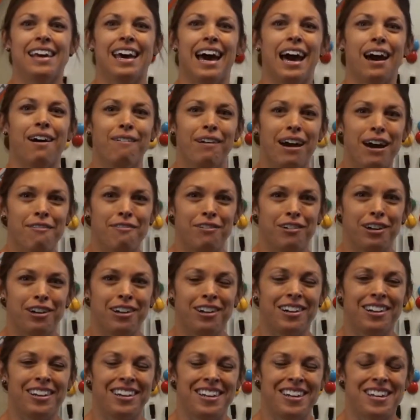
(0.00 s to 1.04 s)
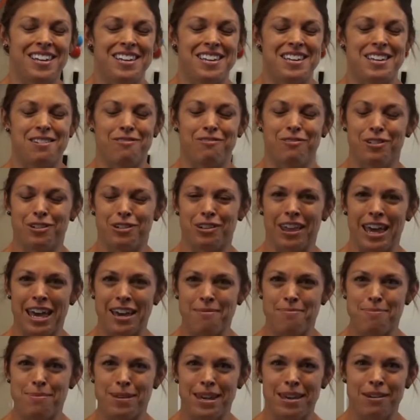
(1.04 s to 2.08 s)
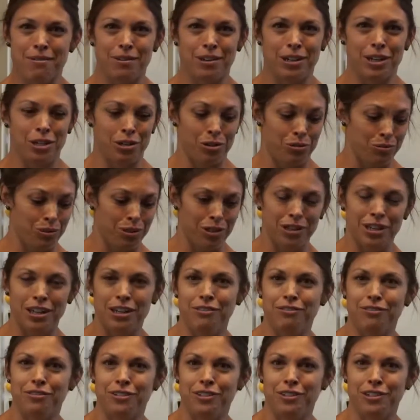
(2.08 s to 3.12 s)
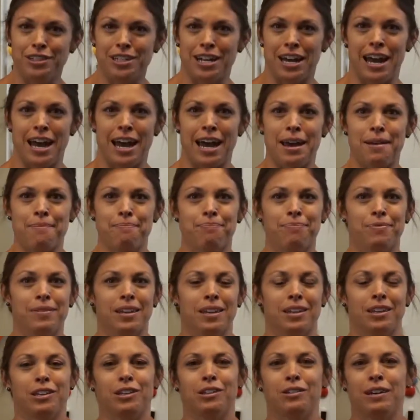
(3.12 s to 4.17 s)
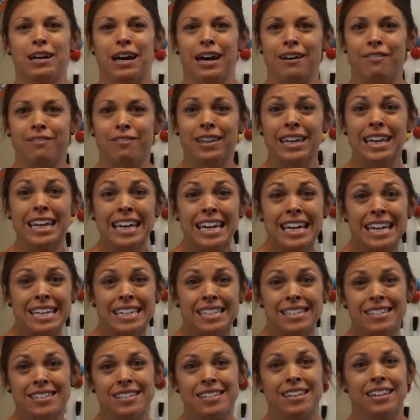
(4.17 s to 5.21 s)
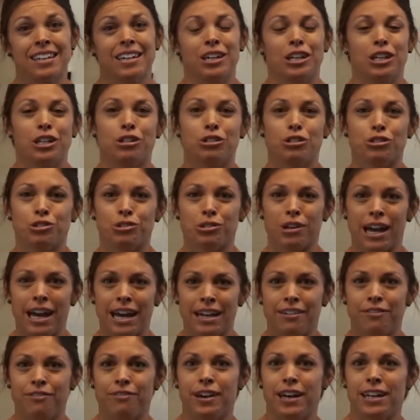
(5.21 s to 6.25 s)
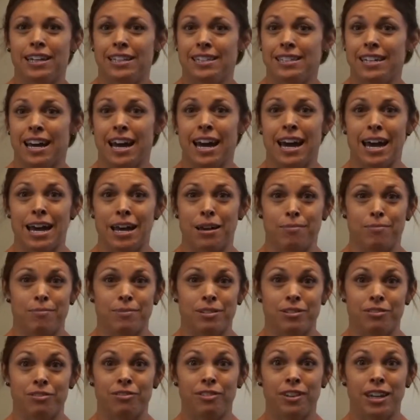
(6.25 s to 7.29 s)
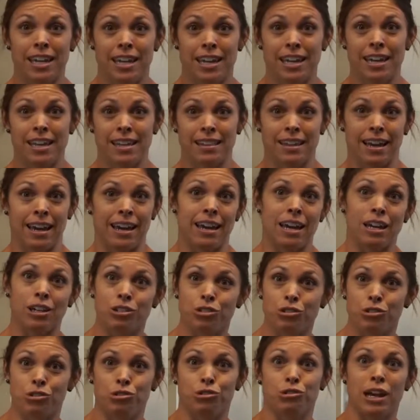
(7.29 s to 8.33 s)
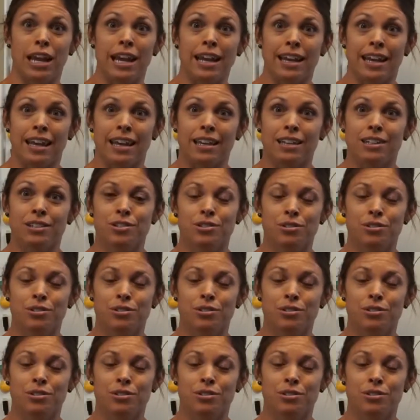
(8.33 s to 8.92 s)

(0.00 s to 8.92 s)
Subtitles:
However, if you're like me, where you're working full-time, you have kids, you're trying to find a time to fit in that extra training.